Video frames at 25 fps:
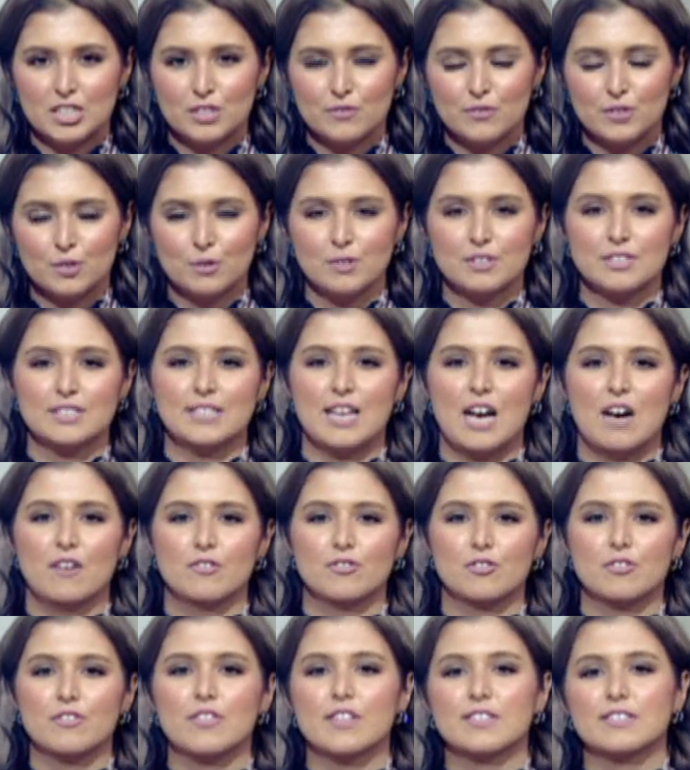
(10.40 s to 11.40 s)
dear viewers,
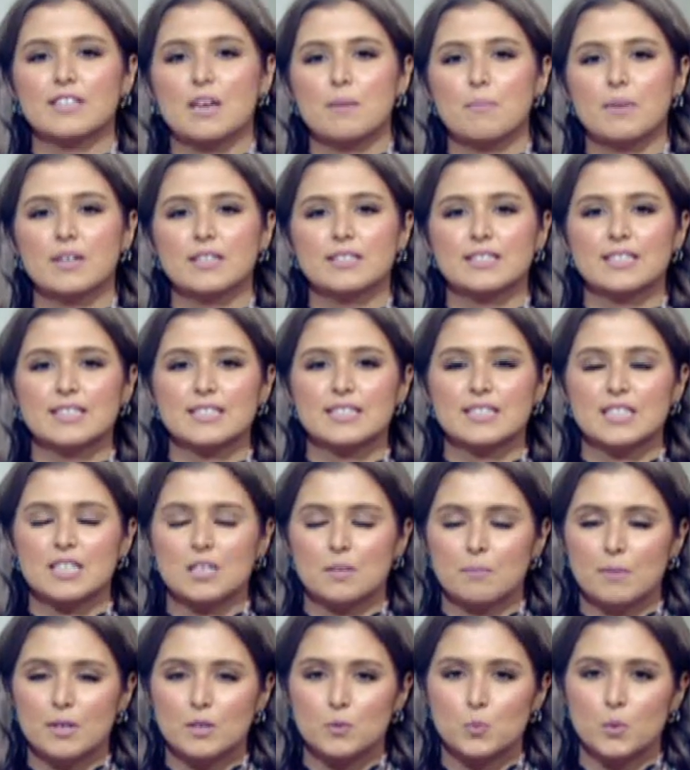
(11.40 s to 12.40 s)
after that amazing
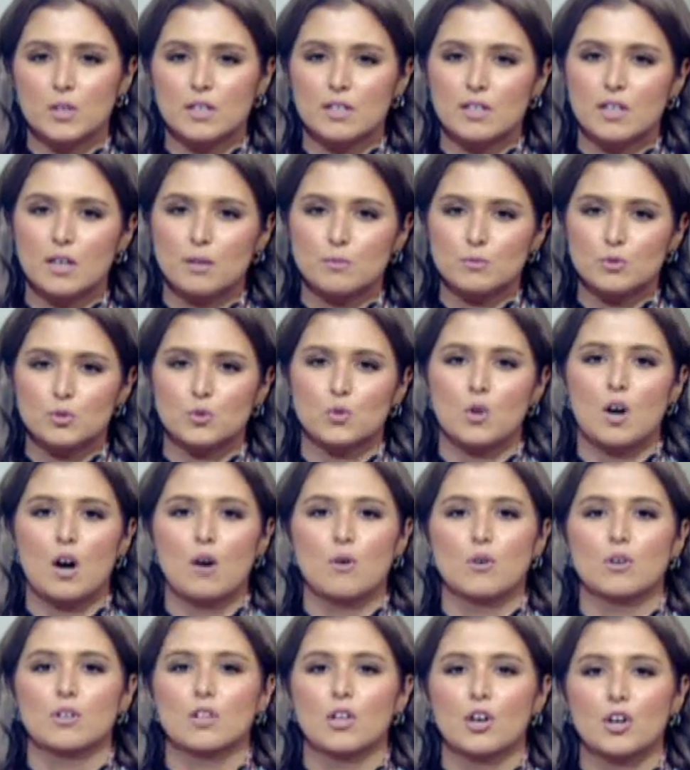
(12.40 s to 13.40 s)
segment when it comes to
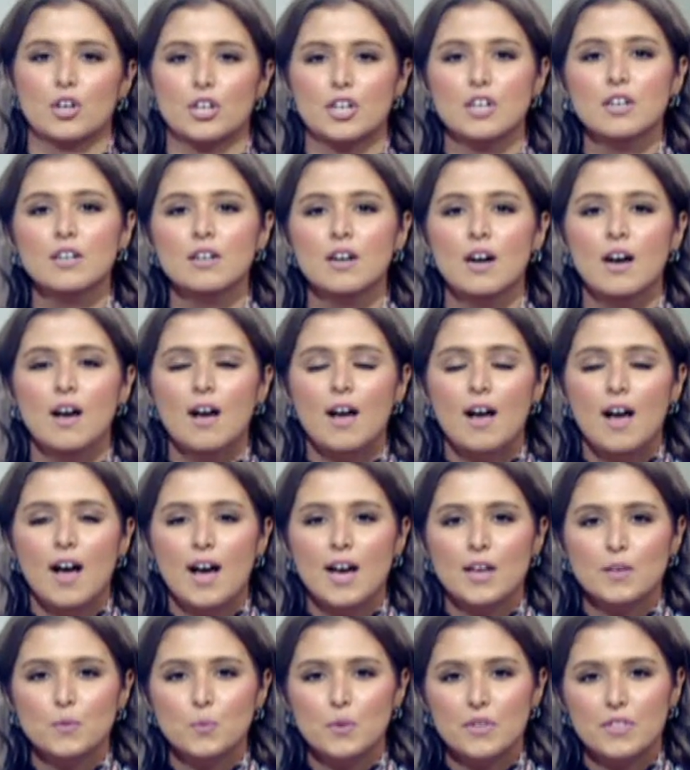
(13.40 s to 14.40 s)
our lawyer.
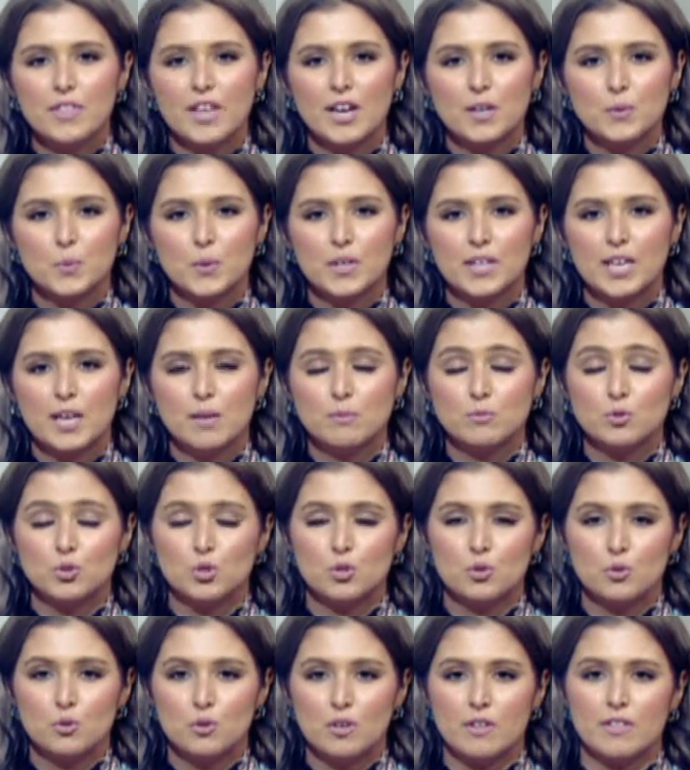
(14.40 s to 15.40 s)
And with that, we came
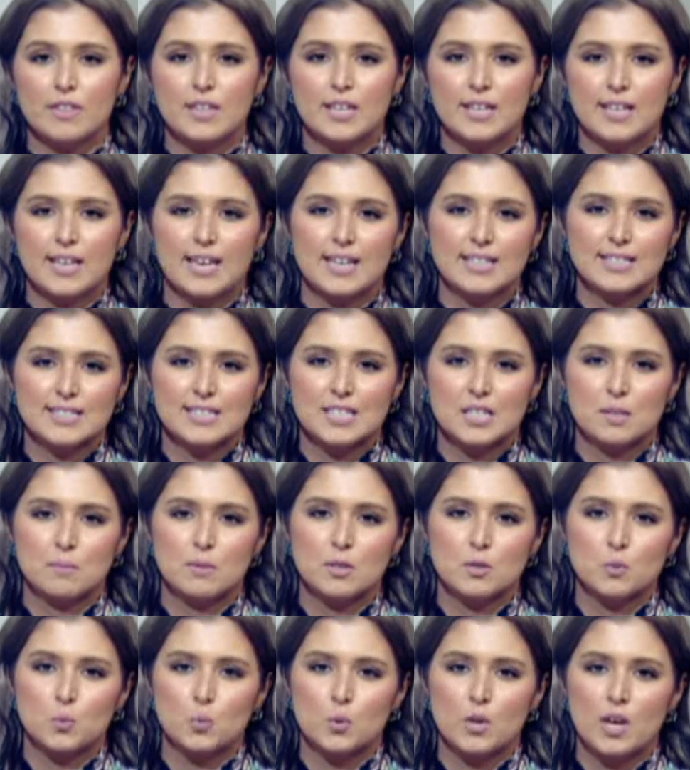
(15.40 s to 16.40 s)
to the guest
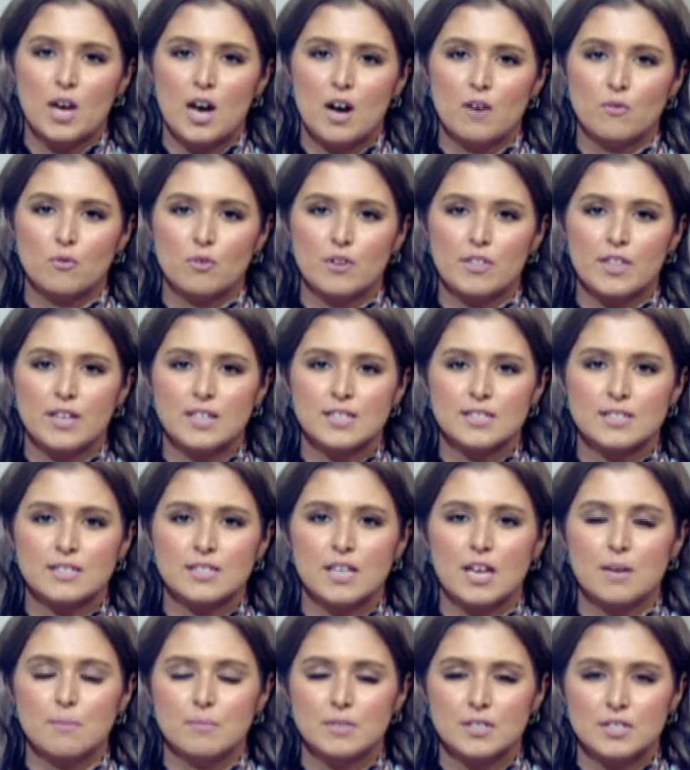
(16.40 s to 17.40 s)
segment. We have with us
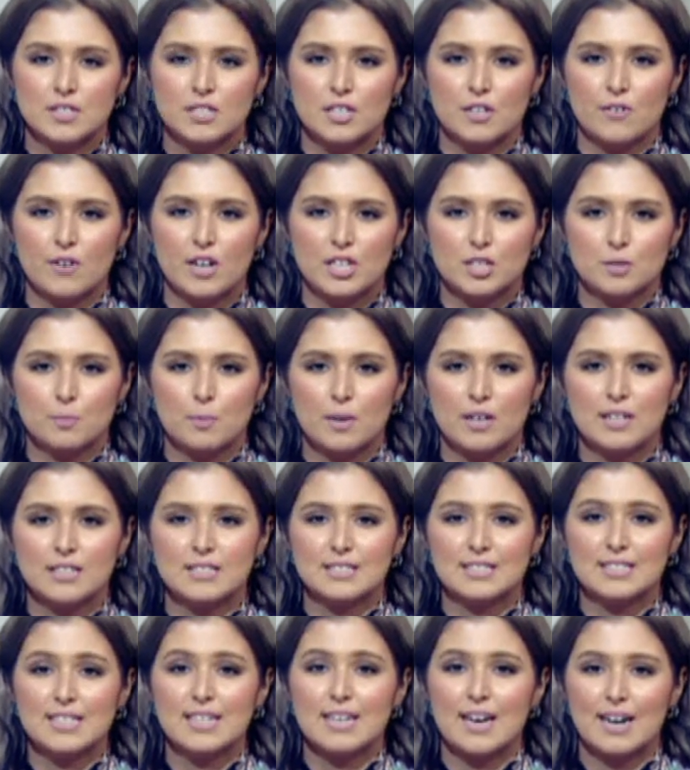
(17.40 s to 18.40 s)
Mr. Rajpal
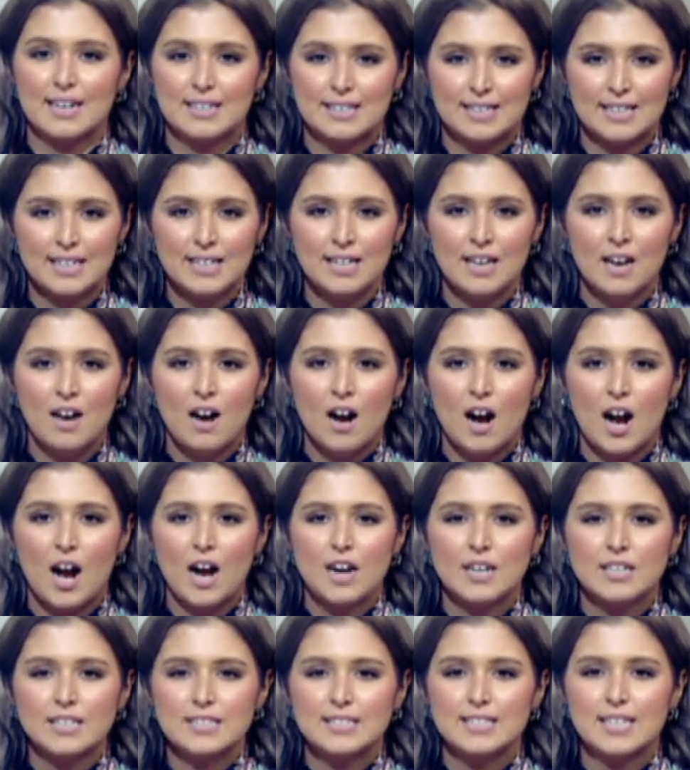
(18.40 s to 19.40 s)
Tyagi,
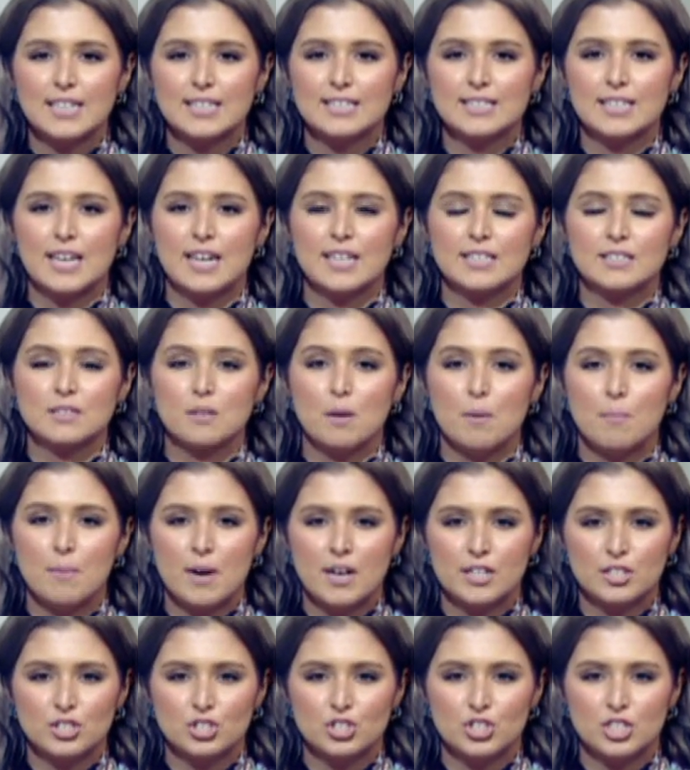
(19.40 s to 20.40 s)
architect and
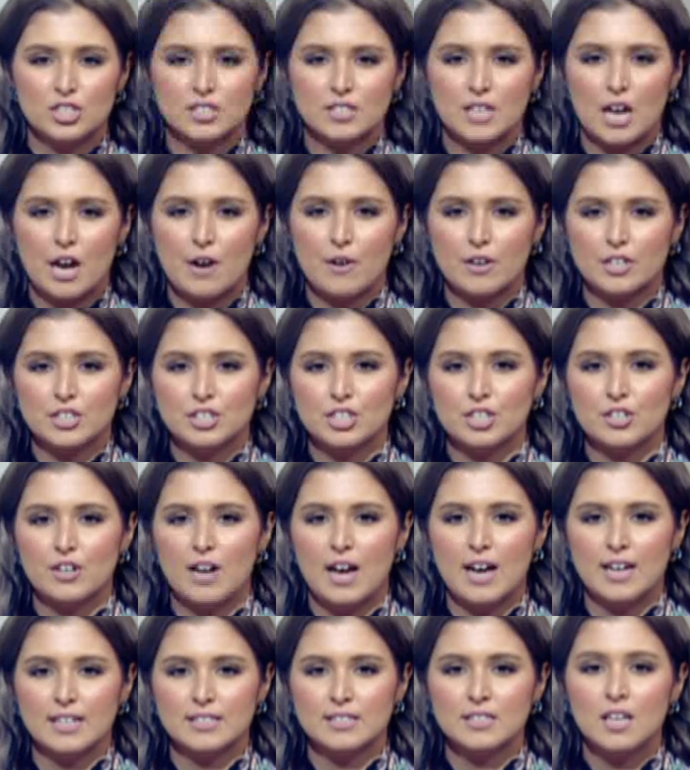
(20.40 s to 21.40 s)
managing director
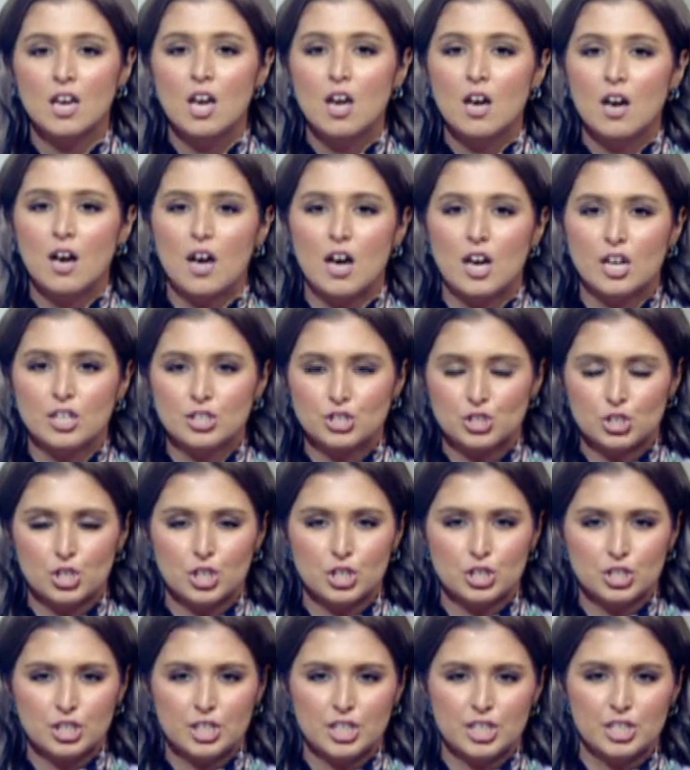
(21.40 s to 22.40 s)
at uh,
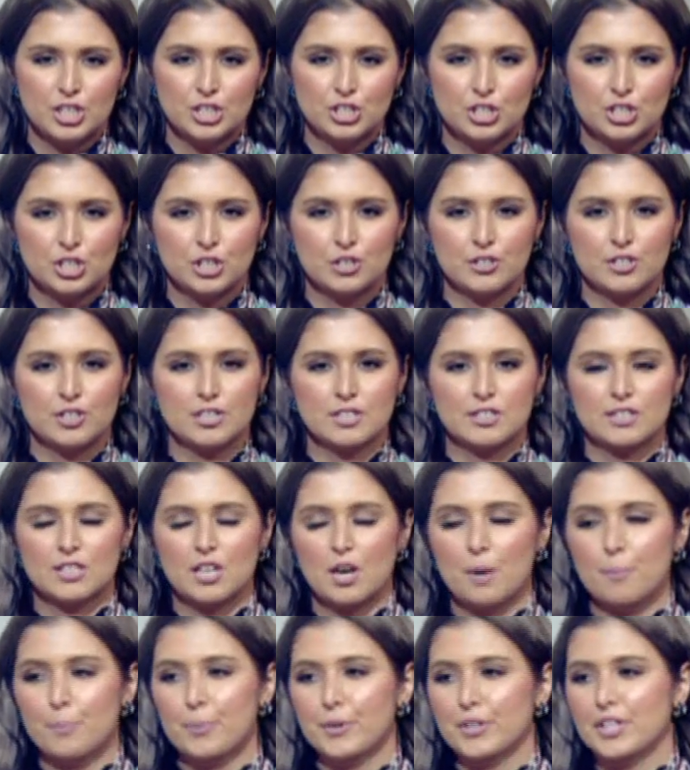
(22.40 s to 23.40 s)
Turnkey Interiors
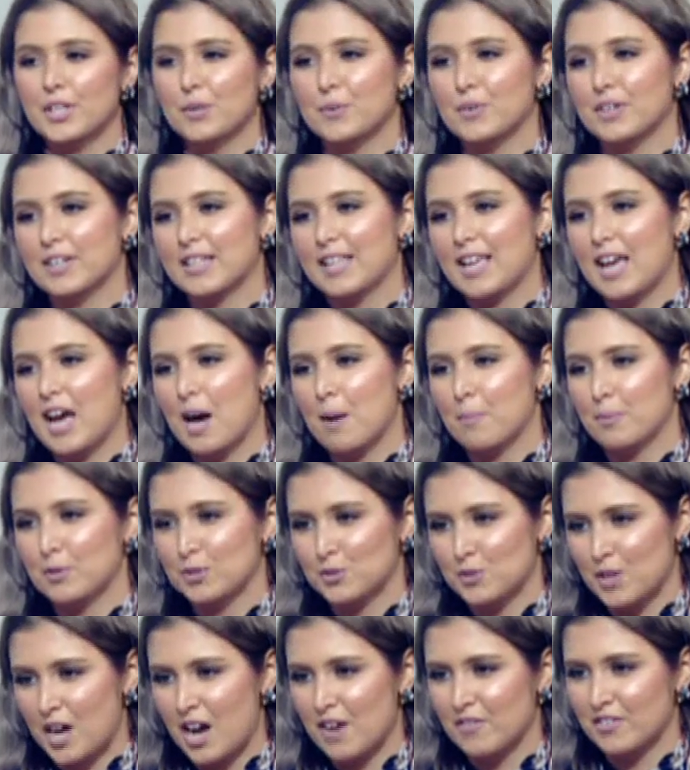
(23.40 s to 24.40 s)
Company. We're really happy
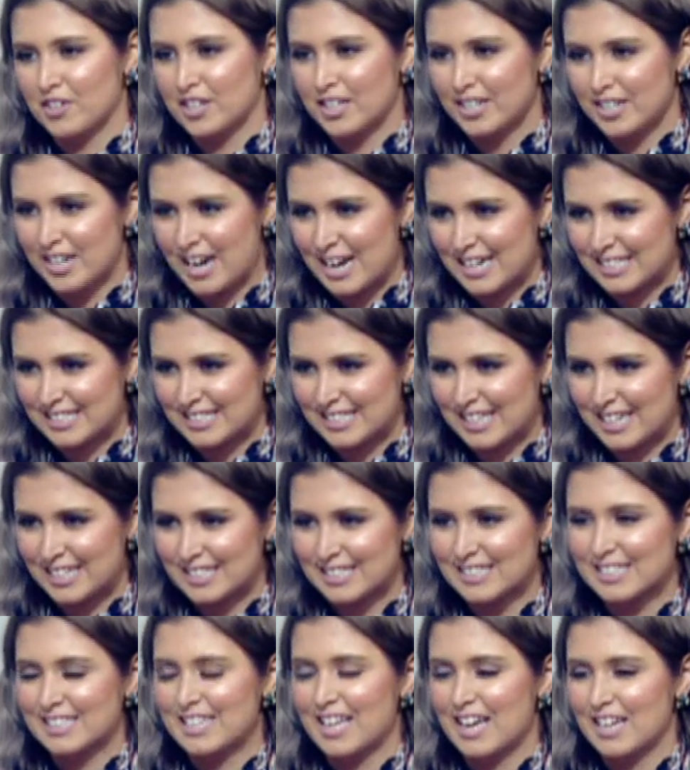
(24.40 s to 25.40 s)
to have you here as
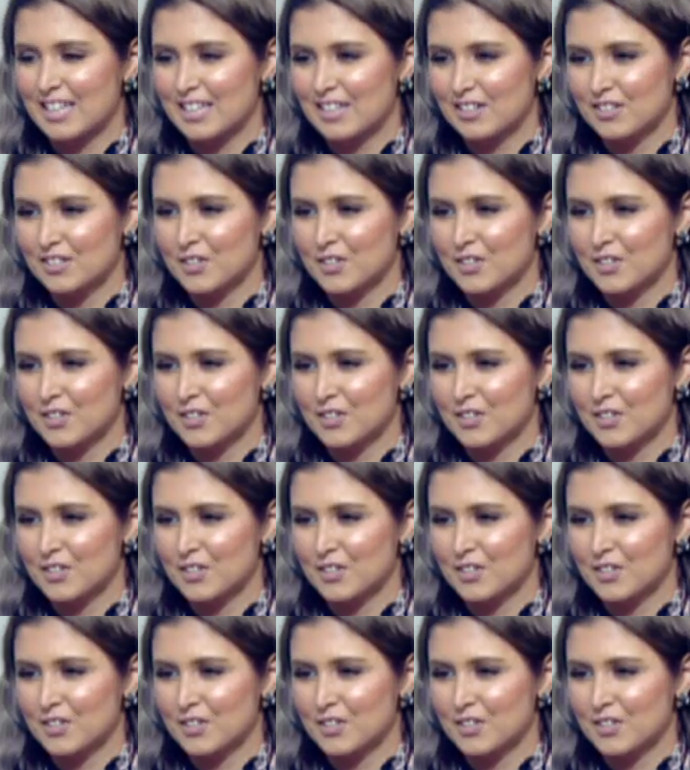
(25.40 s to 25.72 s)
guest in Hala,